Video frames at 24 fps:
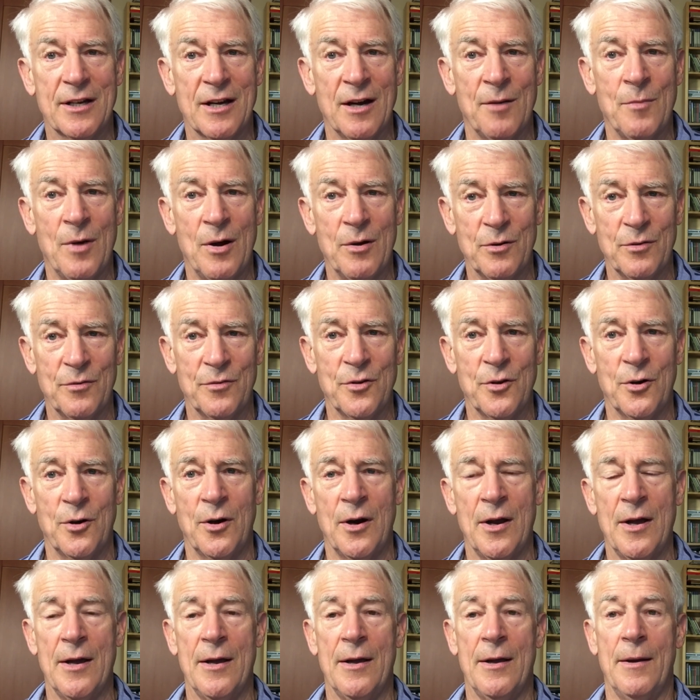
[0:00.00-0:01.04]
come out of
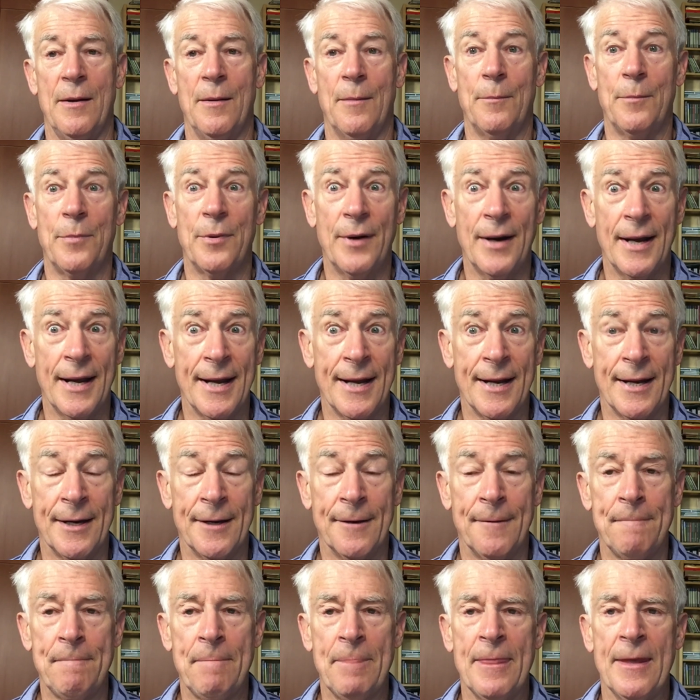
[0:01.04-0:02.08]
your
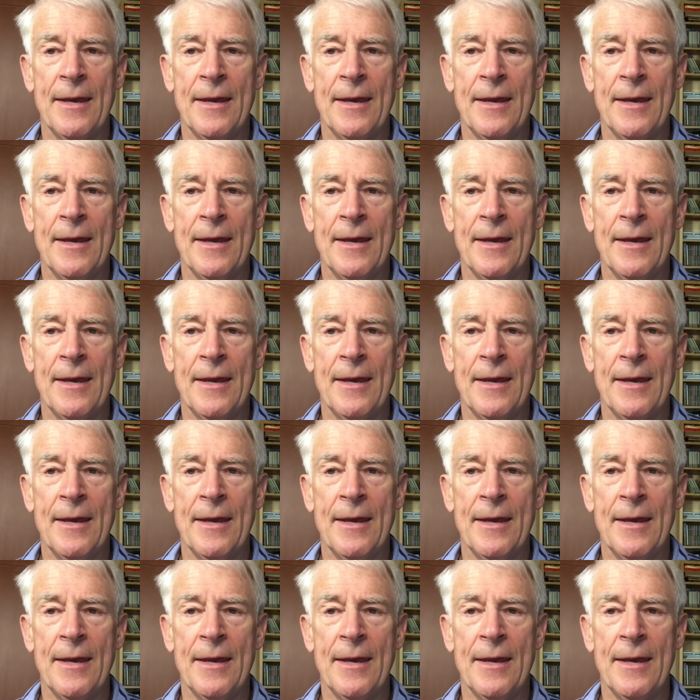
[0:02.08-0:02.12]
brain.